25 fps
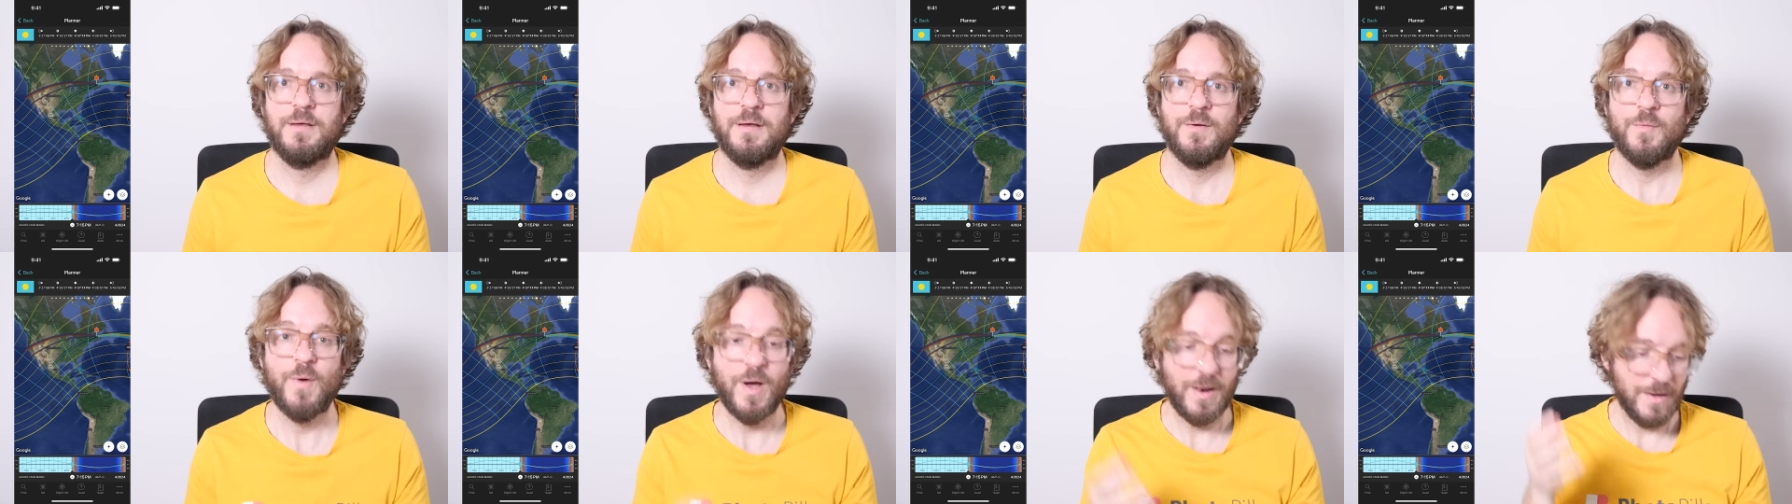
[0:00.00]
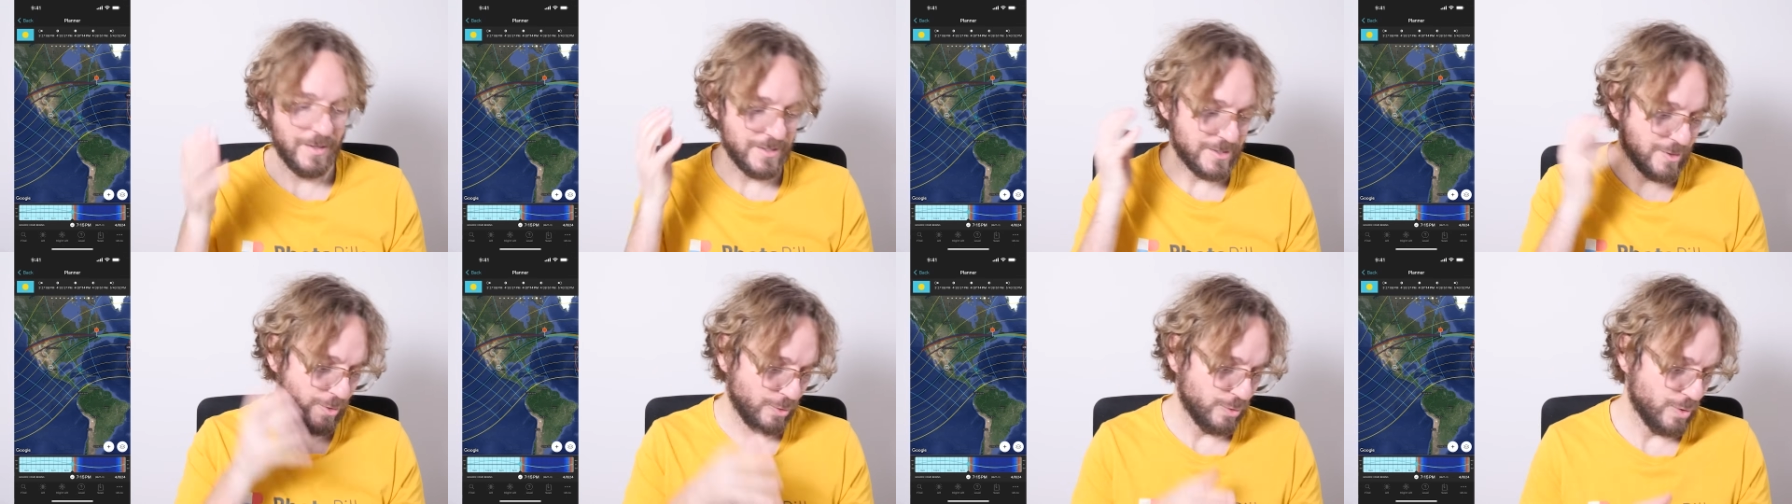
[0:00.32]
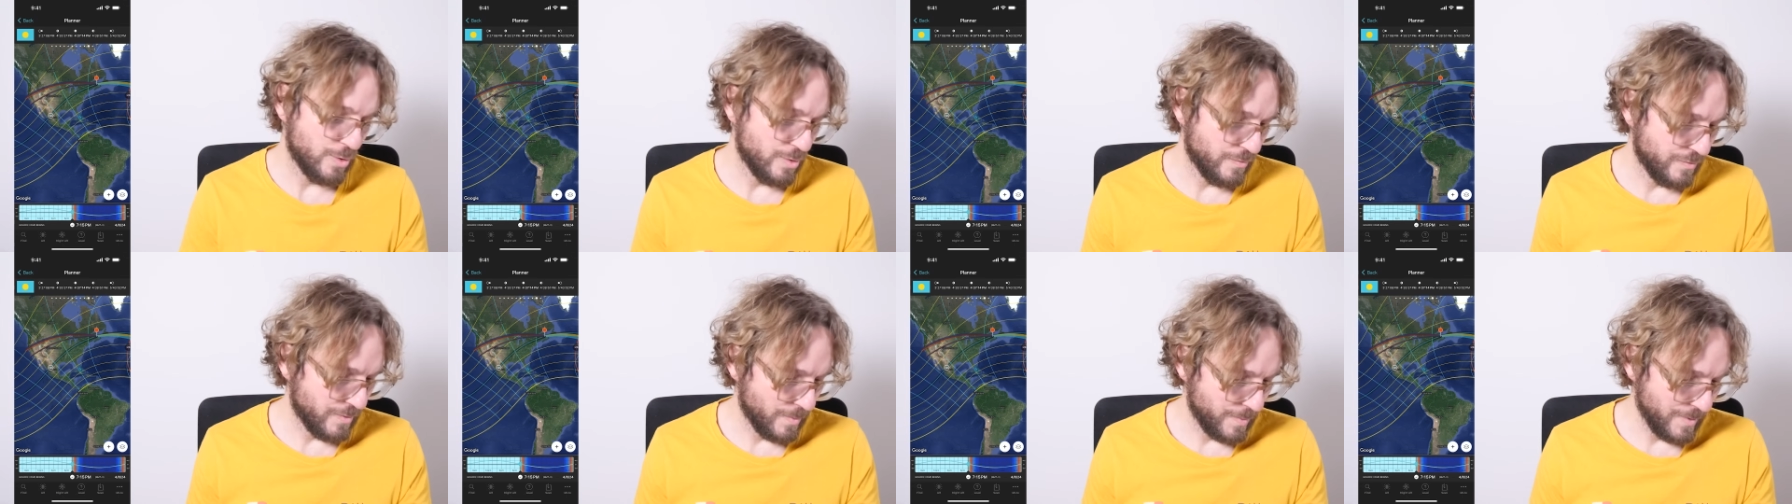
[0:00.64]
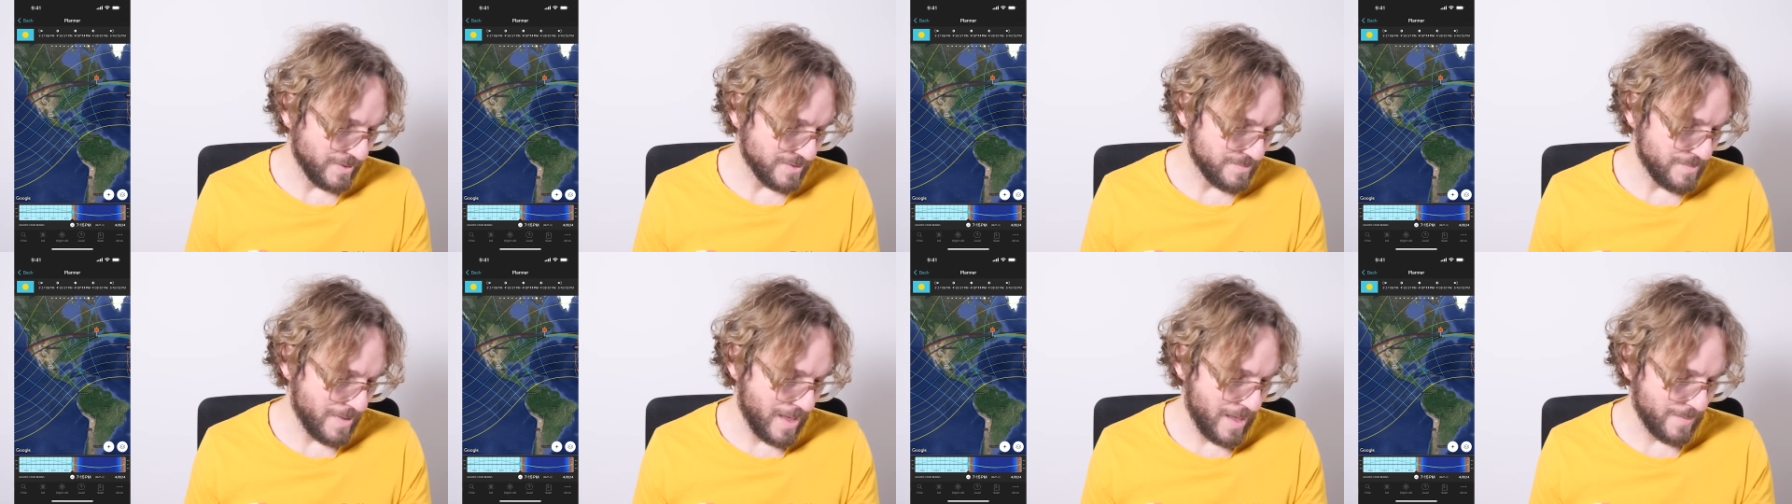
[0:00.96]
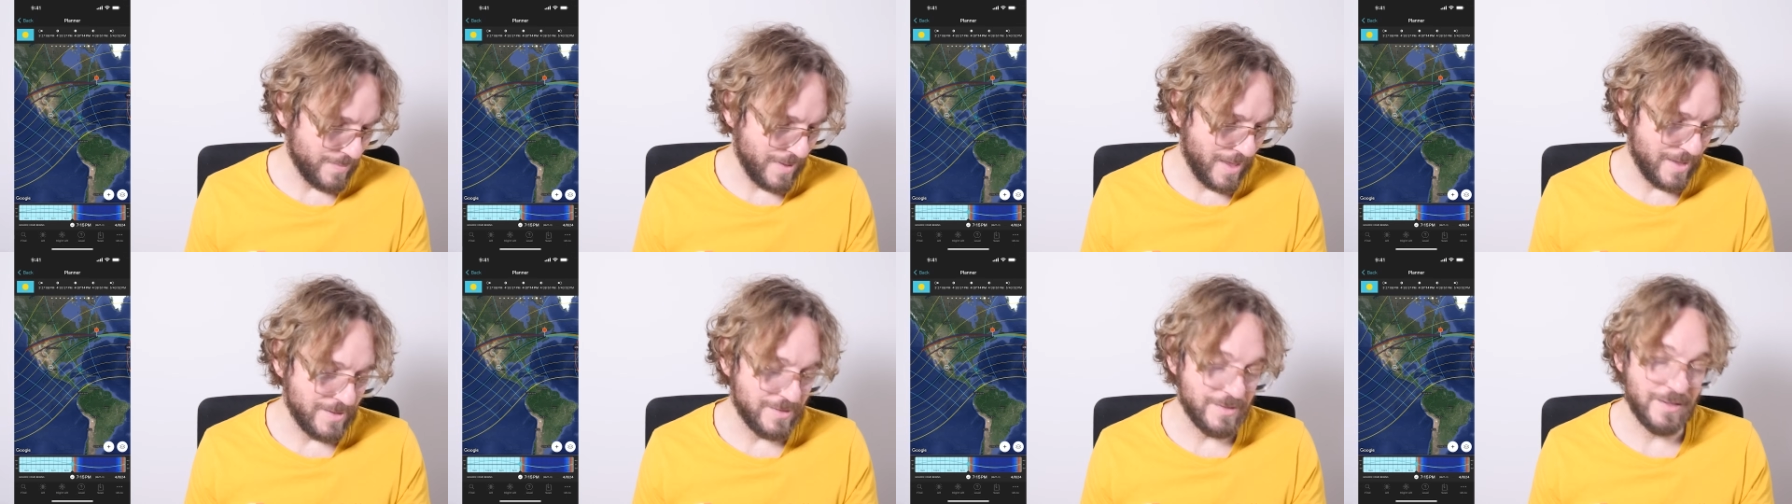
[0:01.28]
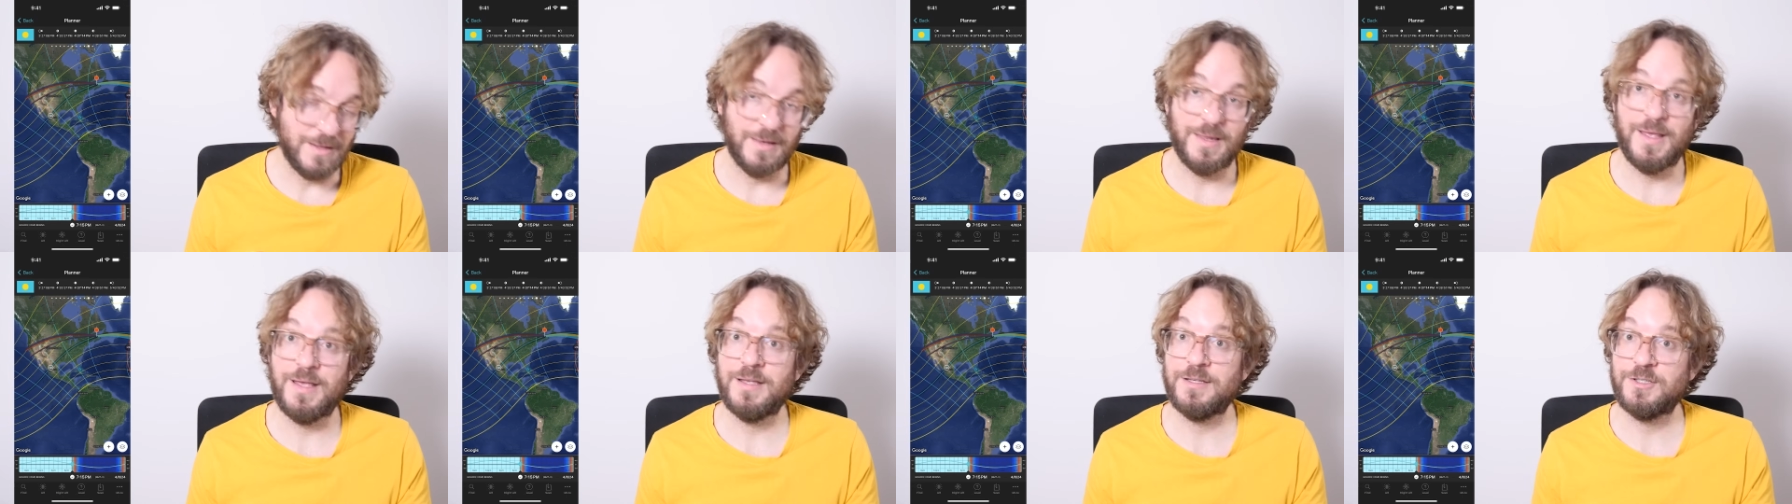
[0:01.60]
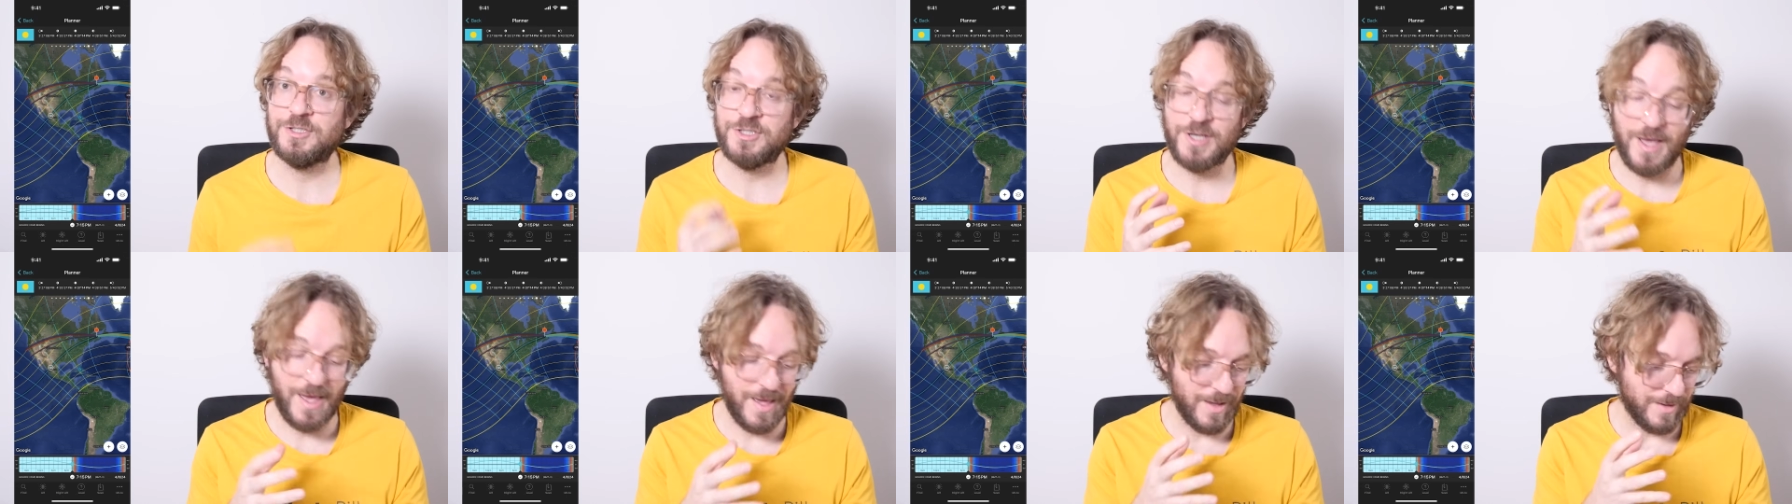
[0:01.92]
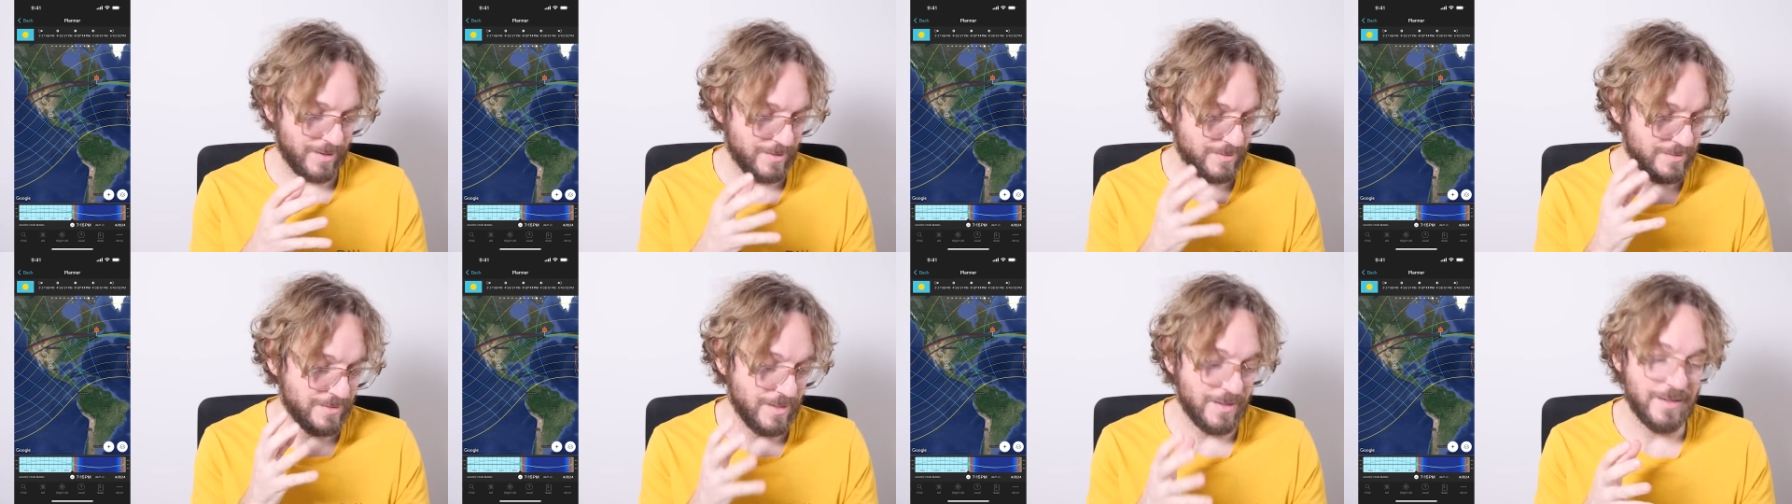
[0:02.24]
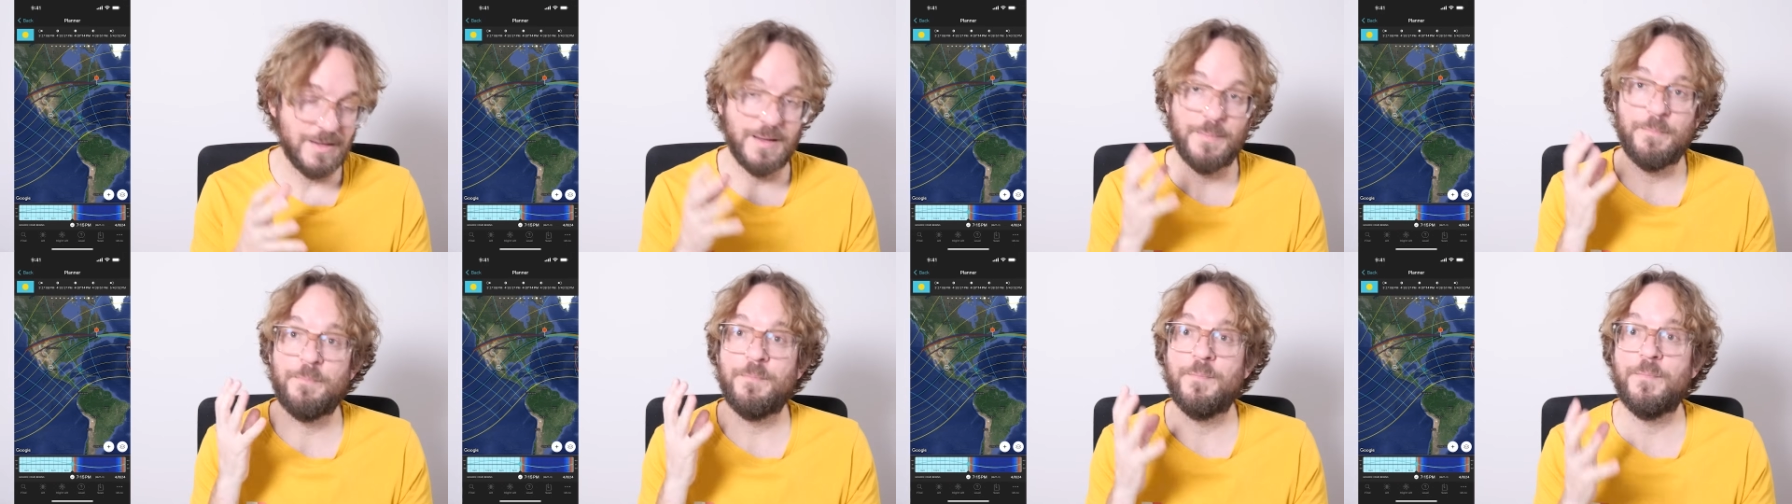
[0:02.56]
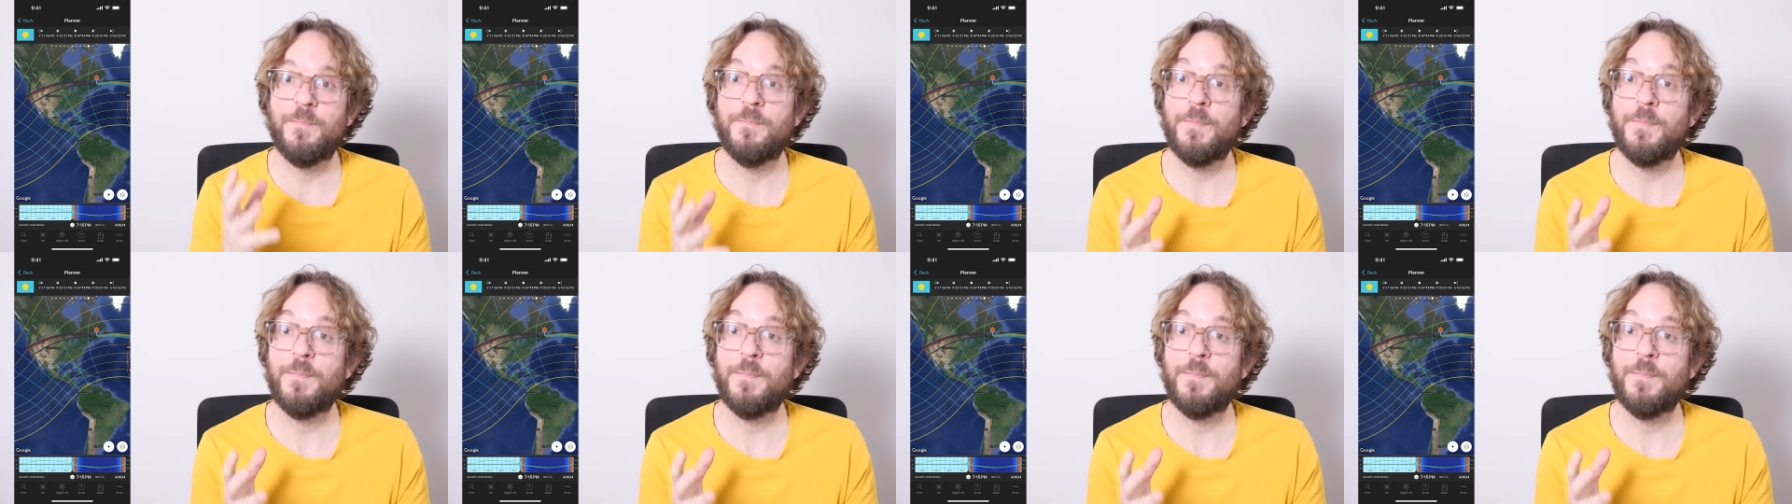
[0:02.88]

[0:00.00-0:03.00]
Well, let's go to the PhotoPills map and let's check the